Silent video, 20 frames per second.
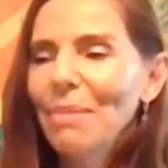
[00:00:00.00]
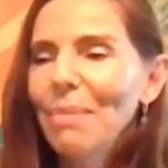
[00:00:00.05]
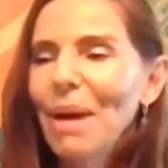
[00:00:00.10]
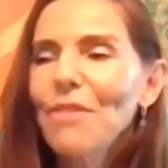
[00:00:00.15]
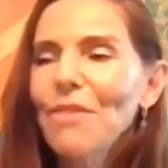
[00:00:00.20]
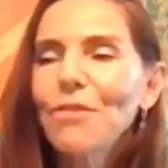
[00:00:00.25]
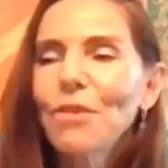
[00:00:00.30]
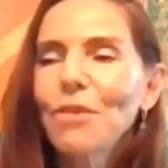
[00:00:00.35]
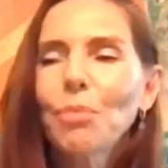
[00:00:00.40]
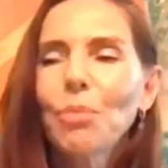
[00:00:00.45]

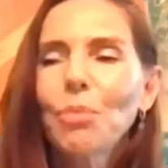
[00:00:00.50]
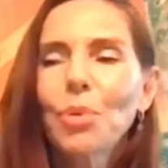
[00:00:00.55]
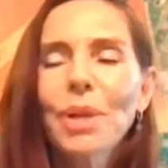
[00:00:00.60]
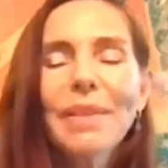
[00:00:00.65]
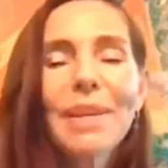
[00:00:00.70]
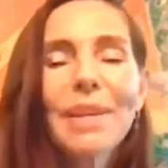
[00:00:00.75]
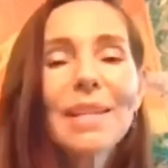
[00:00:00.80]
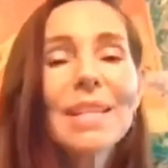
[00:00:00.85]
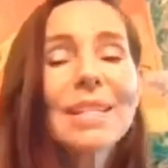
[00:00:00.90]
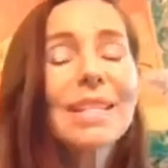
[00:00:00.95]
Mindful
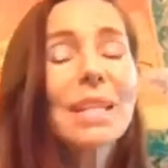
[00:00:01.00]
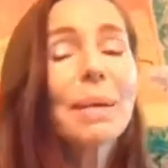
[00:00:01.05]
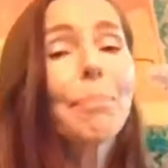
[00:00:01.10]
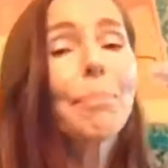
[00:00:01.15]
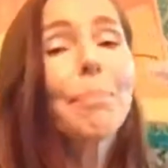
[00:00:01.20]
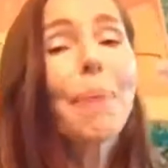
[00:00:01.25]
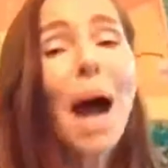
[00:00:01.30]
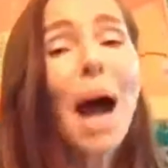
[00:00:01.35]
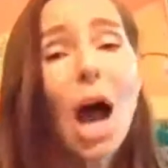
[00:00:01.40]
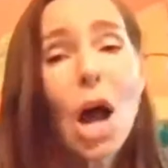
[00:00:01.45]
breathing is a
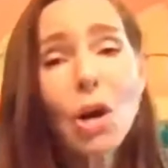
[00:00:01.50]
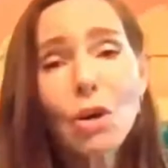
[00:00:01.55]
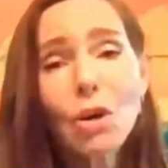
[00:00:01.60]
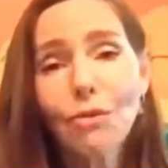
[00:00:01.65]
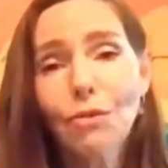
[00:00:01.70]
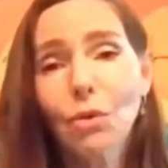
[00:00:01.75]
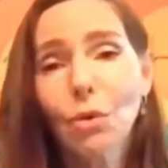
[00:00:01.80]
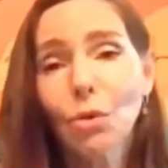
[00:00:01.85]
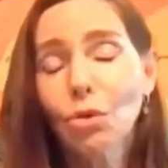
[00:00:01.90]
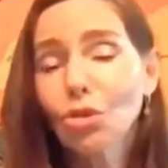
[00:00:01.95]

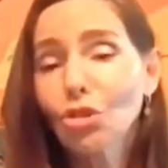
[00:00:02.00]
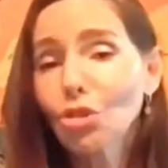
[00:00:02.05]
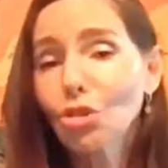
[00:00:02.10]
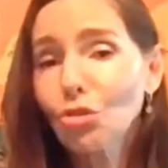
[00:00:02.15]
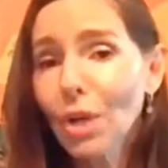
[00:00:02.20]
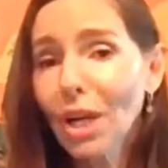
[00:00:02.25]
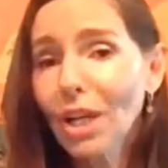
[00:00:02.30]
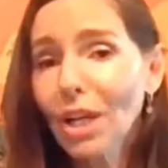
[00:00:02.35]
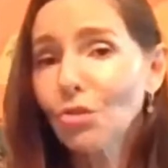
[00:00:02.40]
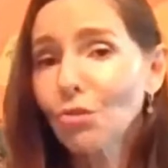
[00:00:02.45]
powerful
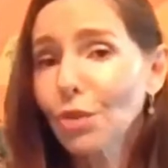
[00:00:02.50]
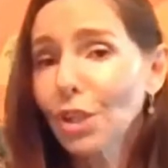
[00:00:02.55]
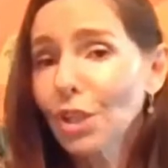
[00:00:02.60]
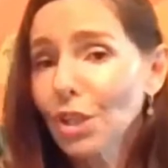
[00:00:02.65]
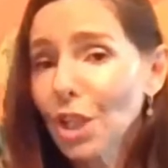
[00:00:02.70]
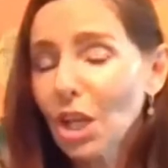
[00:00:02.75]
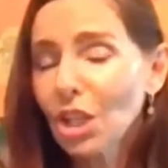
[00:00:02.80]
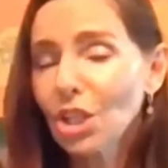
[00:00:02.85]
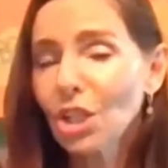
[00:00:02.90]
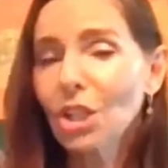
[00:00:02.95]
stress
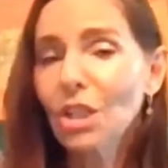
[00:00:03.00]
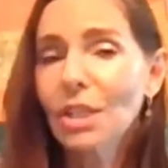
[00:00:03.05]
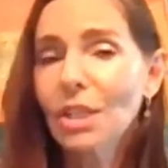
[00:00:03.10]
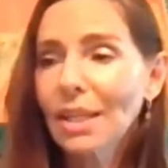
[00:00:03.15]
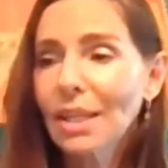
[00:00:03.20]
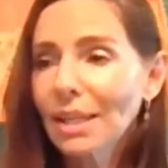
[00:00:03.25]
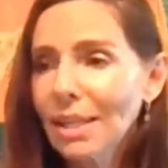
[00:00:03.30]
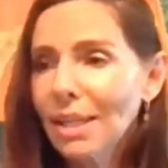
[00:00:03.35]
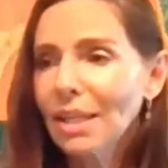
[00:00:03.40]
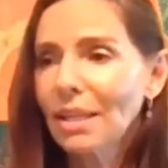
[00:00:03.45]
reduction
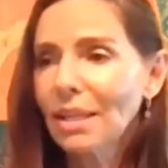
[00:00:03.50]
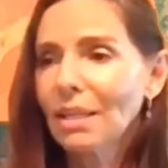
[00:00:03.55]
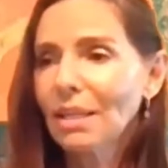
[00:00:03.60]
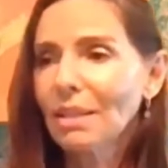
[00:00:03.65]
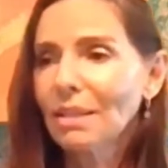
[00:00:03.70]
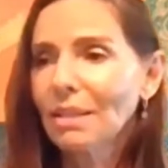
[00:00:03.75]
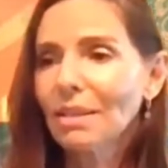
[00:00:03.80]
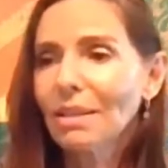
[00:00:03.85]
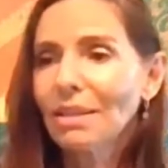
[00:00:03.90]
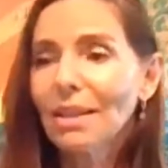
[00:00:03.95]

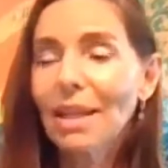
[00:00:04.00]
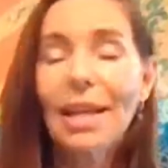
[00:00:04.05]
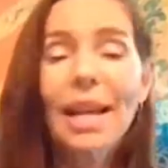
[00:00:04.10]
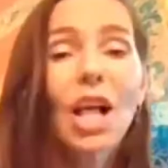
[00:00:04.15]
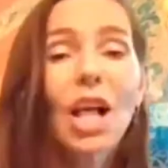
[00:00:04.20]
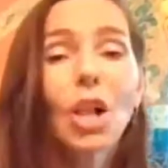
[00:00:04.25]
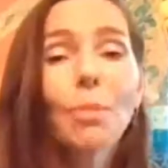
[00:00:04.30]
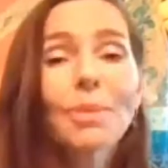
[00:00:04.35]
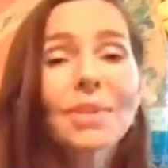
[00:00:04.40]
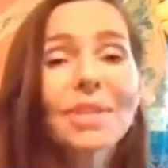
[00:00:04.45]
technique that
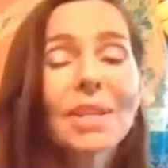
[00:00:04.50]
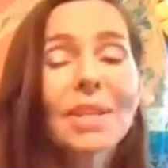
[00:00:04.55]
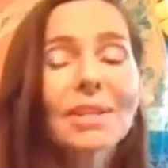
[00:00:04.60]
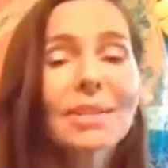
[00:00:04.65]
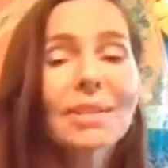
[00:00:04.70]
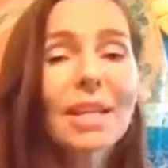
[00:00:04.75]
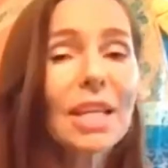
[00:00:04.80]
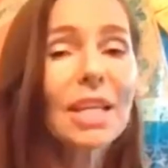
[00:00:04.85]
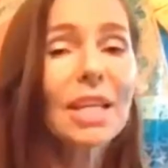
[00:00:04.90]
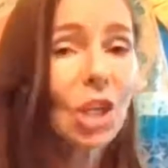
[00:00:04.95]
helps
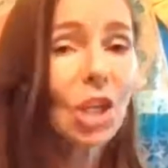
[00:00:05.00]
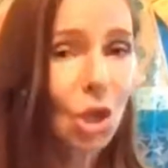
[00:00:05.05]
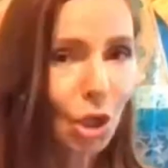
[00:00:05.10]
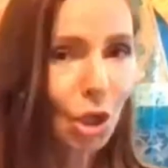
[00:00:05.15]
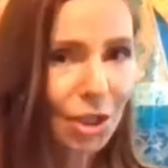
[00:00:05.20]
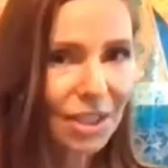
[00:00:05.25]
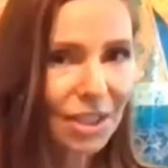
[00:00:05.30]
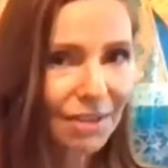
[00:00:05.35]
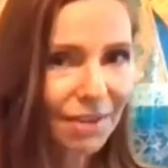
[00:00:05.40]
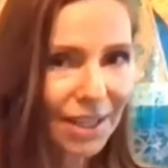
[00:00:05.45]
us in
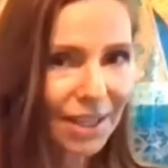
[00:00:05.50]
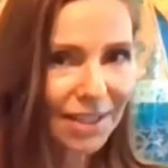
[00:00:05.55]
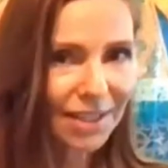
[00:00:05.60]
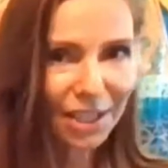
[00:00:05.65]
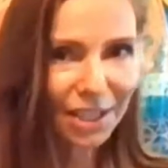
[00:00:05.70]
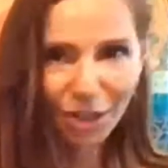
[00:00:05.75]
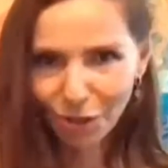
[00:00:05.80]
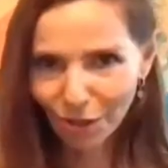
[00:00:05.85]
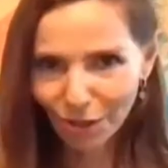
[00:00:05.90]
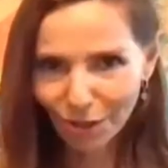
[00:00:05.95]

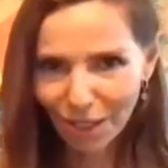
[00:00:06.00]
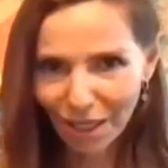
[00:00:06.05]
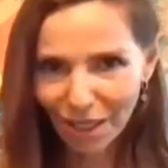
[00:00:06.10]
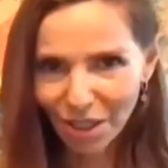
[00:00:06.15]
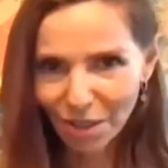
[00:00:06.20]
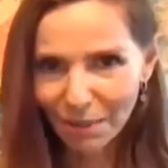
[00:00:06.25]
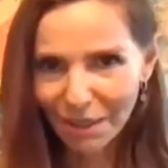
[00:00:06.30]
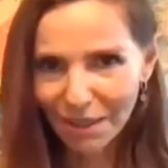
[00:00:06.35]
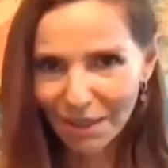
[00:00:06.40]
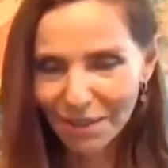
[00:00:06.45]
cultivating
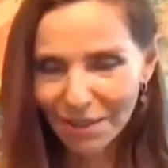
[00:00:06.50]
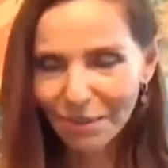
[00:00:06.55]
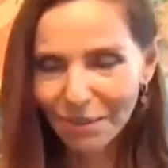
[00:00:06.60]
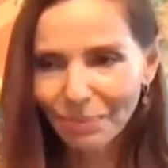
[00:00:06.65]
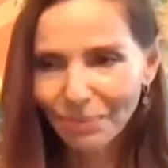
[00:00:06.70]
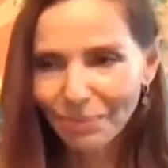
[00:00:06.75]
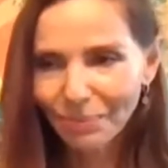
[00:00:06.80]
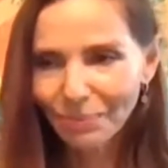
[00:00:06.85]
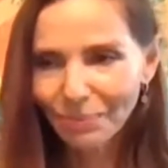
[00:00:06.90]
contentment.